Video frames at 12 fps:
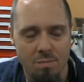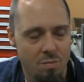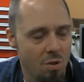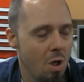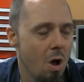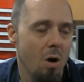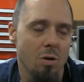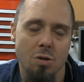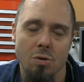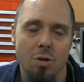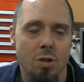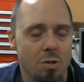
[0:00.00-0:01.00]
Long
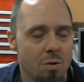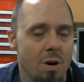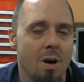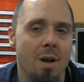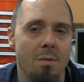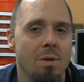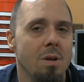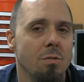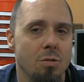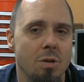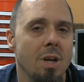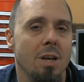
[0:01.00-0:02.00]
story short, it, it
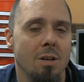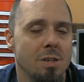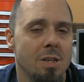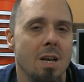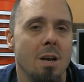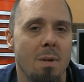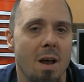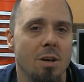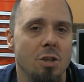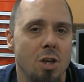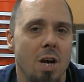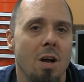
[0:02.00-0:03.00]
was ridiculous getting them out
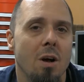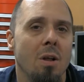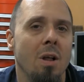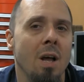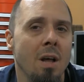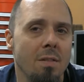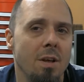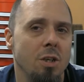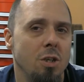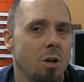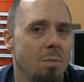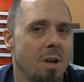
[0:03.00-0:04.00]
of jail. Mm -hmm. They
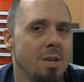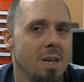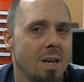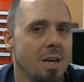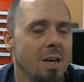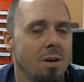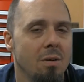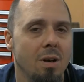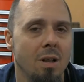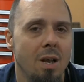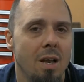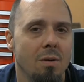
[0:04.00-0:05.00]
should have been
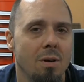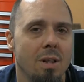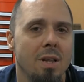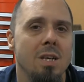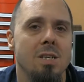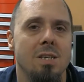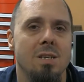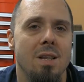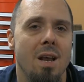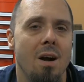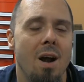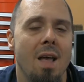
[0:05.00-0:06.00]
ticketed and released
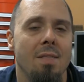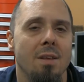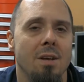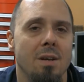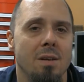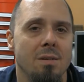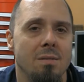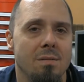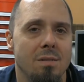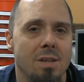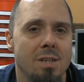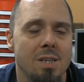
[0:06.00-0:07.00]
there at the,
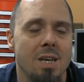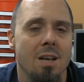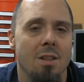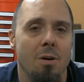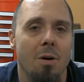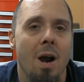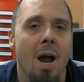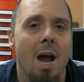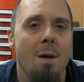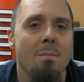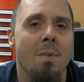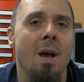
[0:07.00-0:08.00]
the scene of the
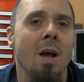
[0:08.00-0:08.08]
crime.